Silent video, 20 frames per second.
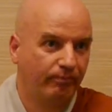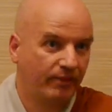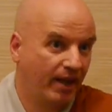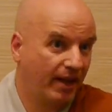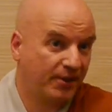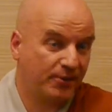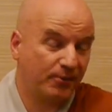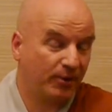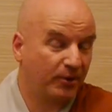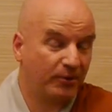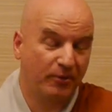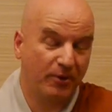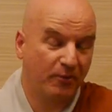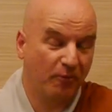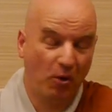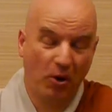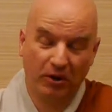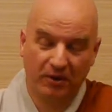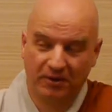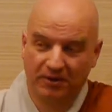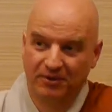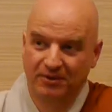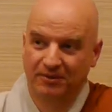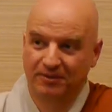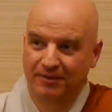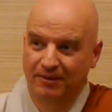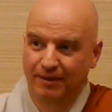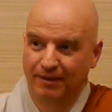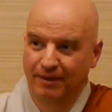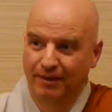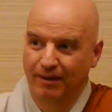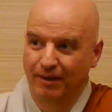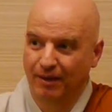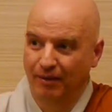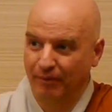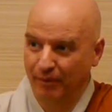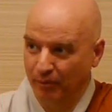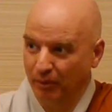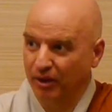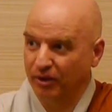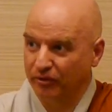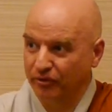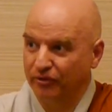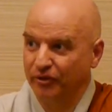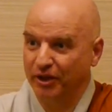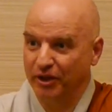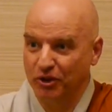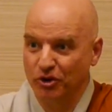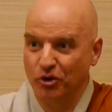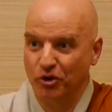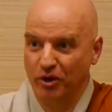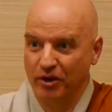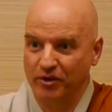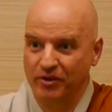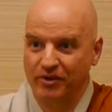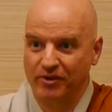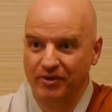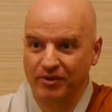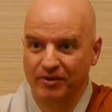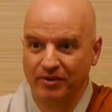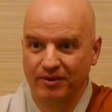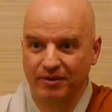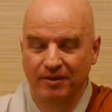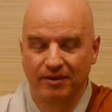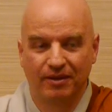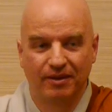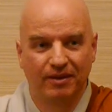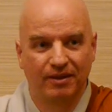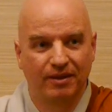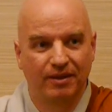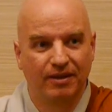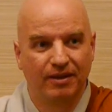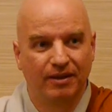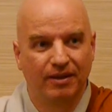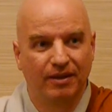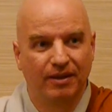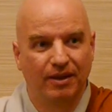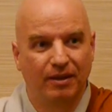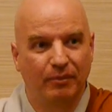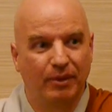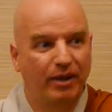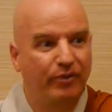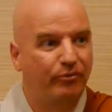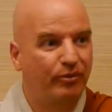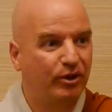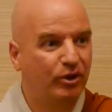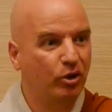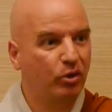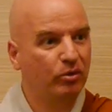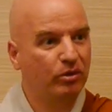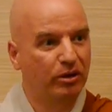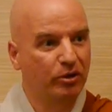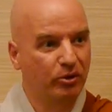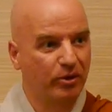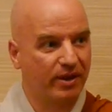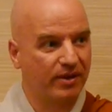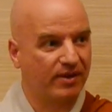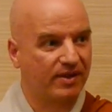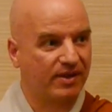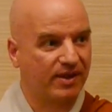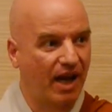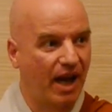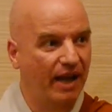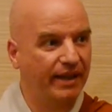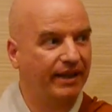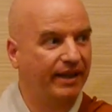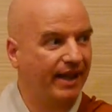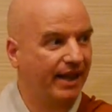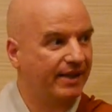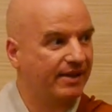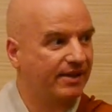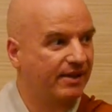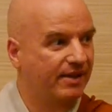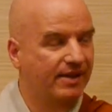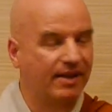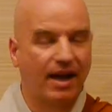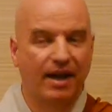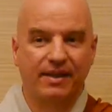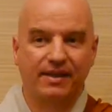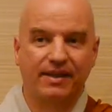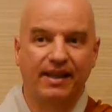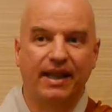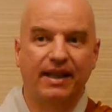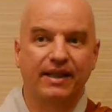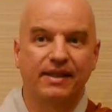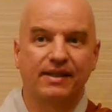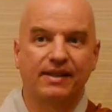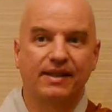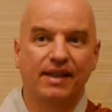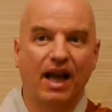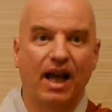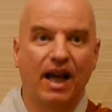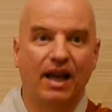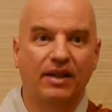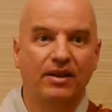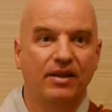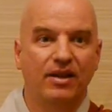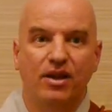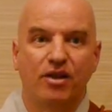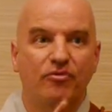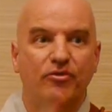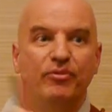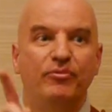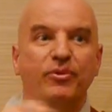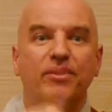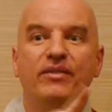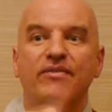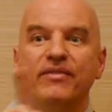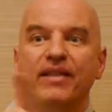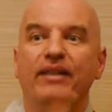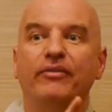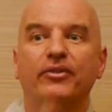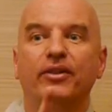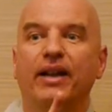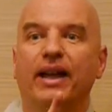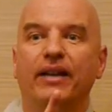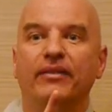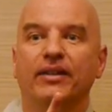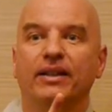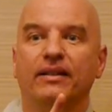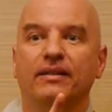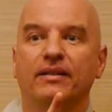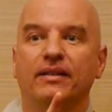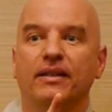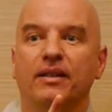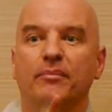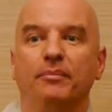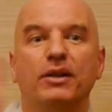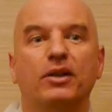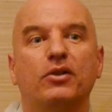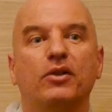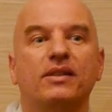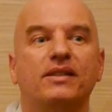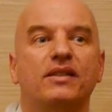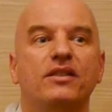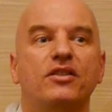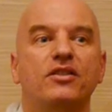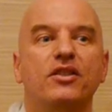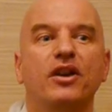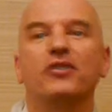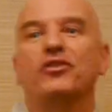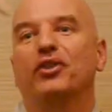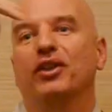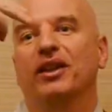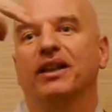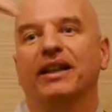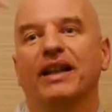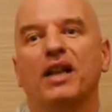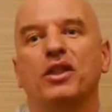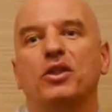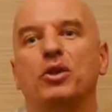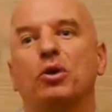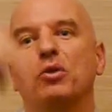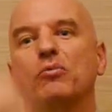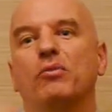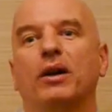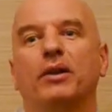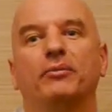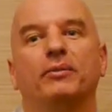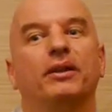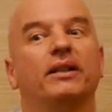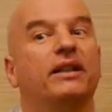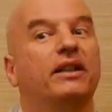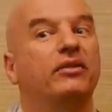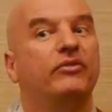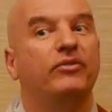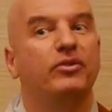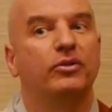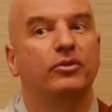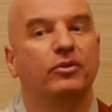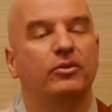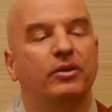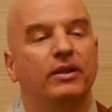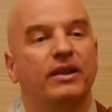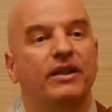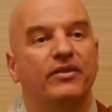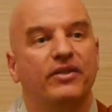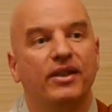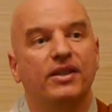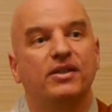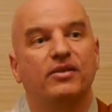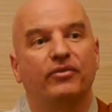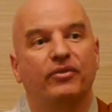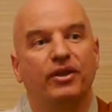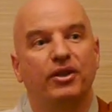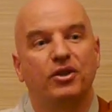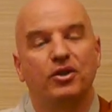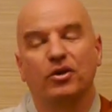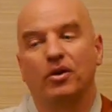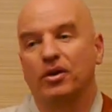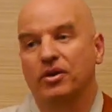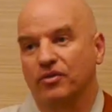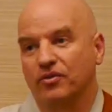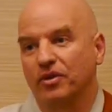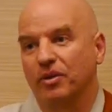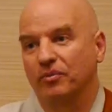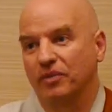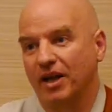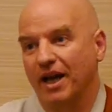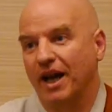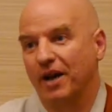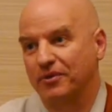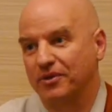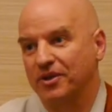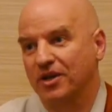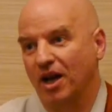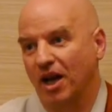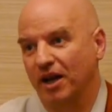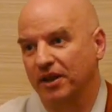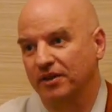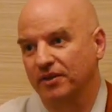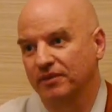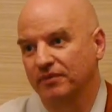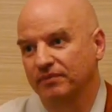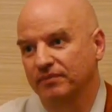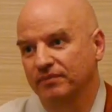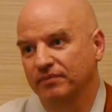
That's what we want. We want free choice. But if you don't look inside and exercise that inside, we will never have it because nothing and no one will give you this free choice from the outside.